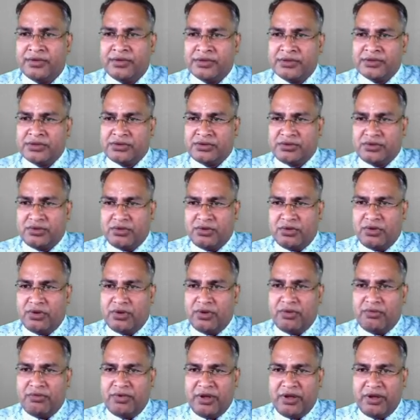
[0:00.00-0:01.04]
So,
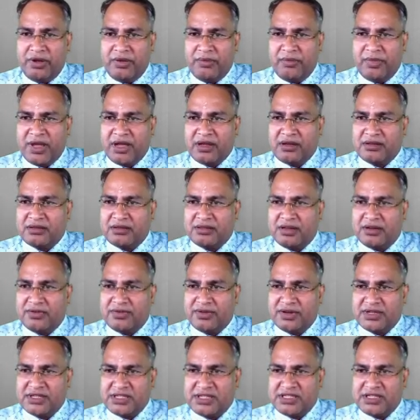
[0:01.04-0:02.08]
we make the
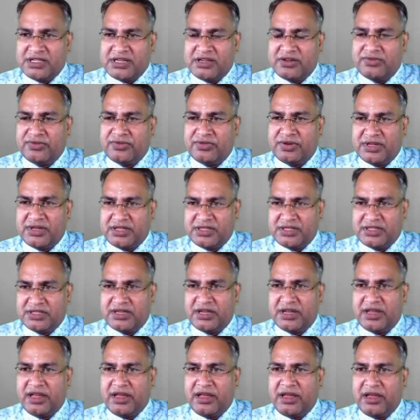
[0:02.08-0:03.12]
first step first.
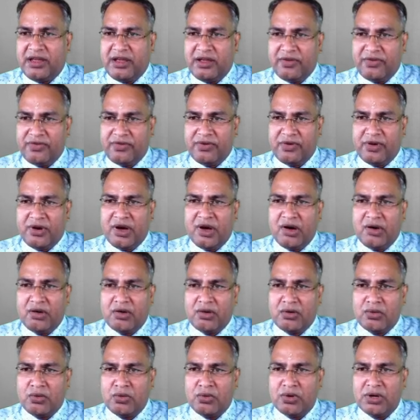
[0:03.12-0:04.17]
If our
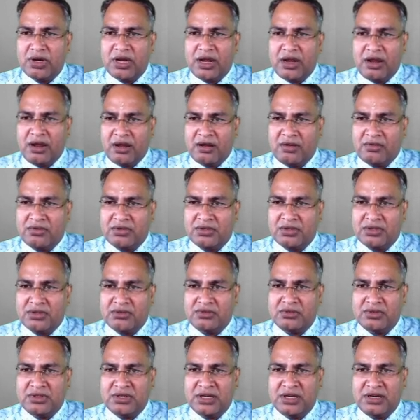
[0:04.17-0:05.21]
root equals to
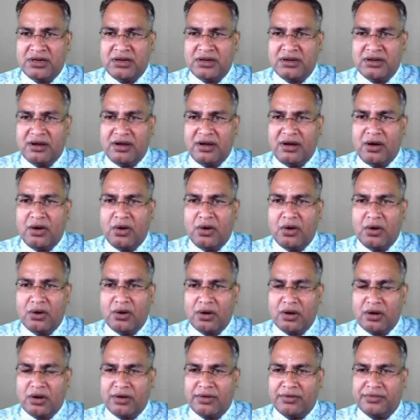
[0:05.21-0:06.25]
null or
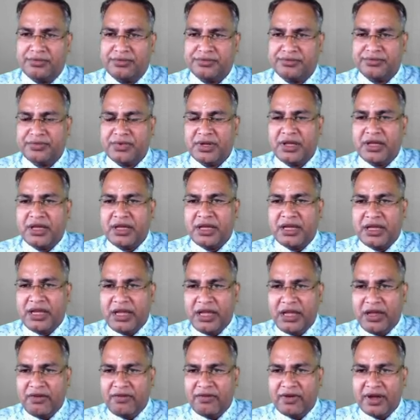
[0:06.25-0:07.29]

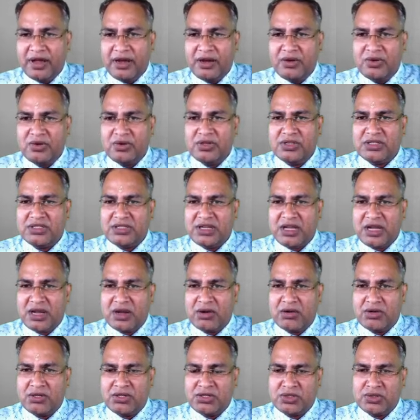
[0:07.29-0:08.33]
key value is
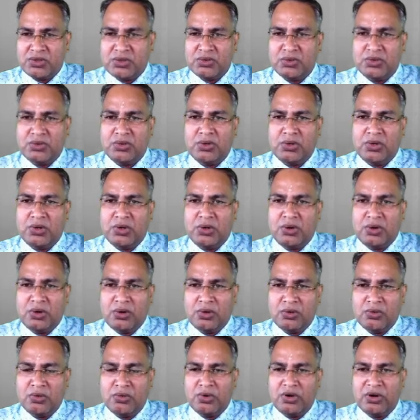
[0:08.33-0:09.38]
equals to a
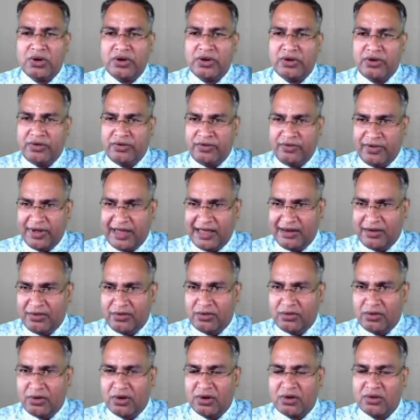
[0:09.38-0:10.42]
root value
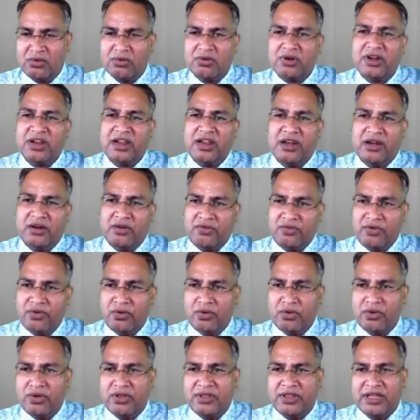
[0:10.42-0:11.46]
or root
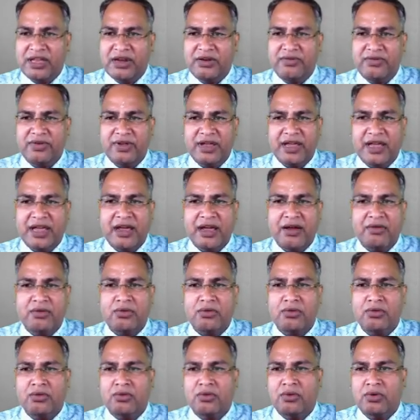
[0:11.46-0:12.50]
info, then we have
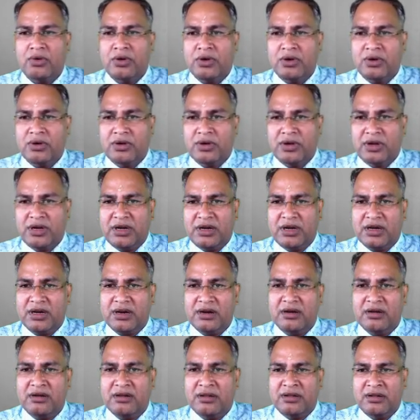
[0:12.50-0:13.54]
to
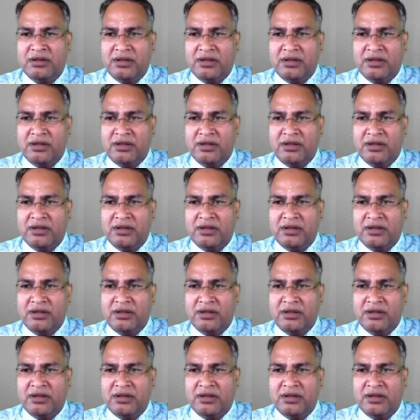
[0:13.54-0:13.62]
return